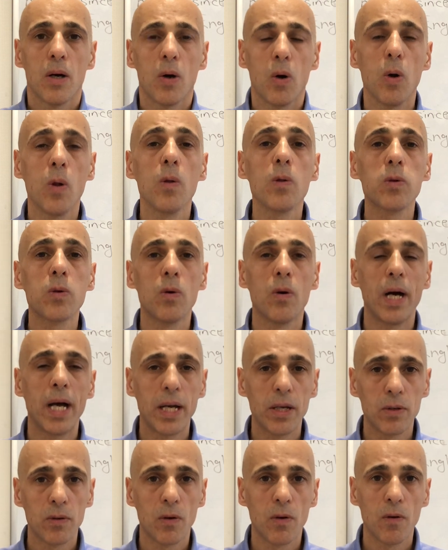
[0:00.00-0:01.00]
Although
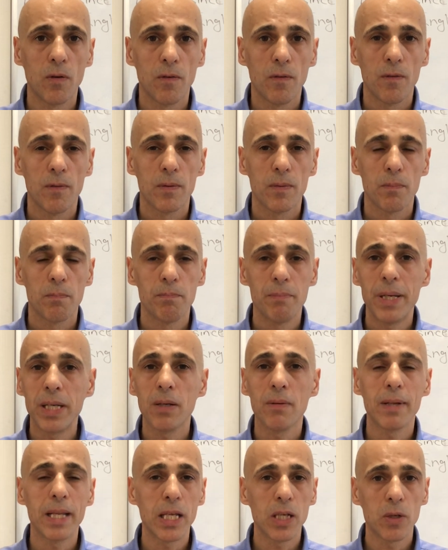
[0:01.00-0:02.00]
I know many
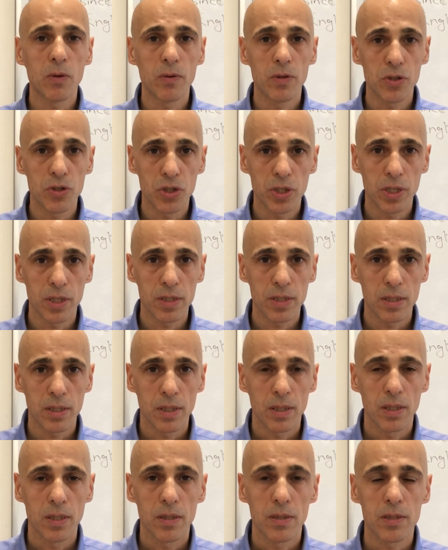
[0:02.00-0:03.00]
languages,
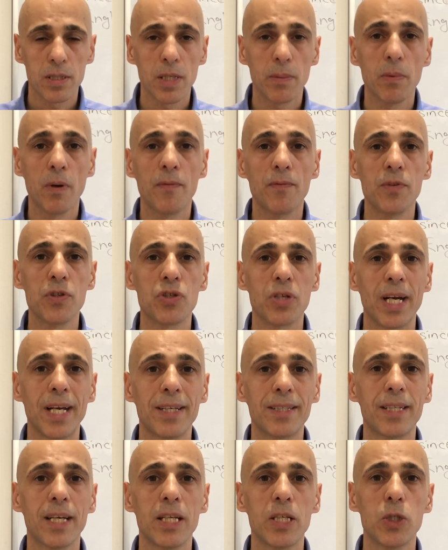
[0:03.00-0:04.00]
some of which I
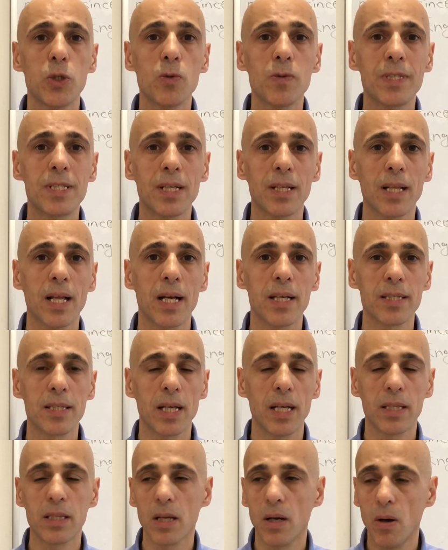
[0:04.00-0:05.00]
can utilize
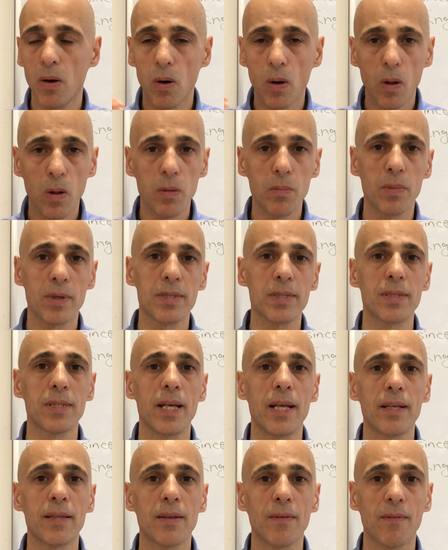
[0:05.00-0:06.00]
at almost
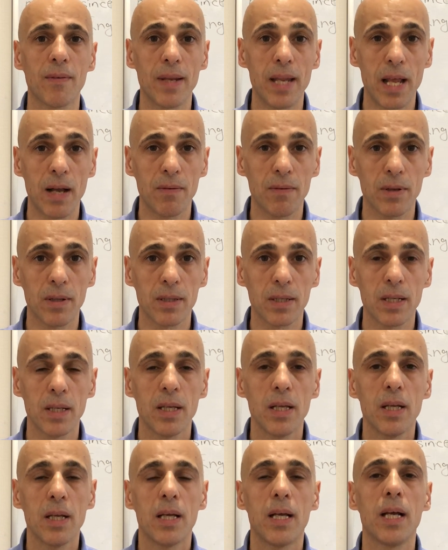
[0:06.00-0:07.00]
native level
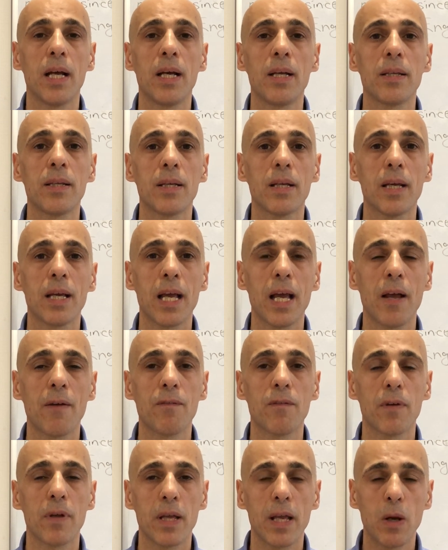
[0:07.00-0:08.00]
and
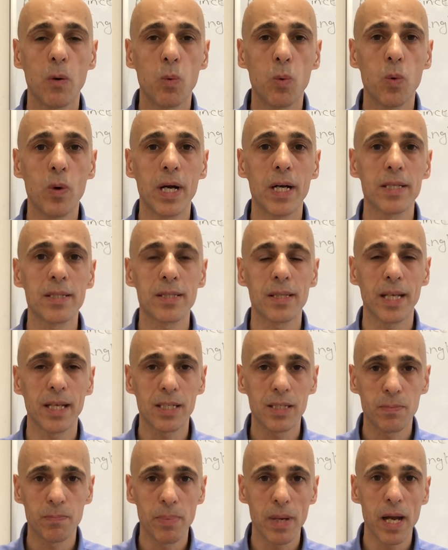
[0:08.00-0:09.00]
have a vast
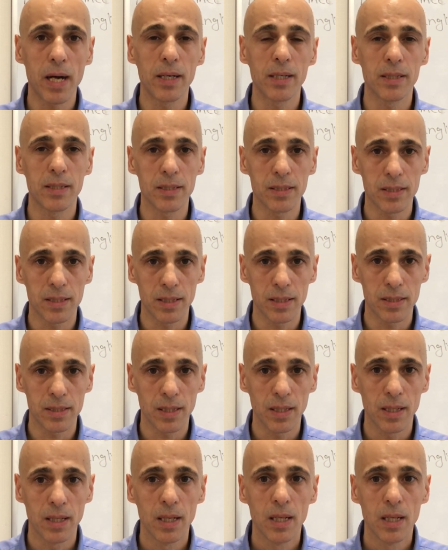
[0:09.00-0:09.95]
experiences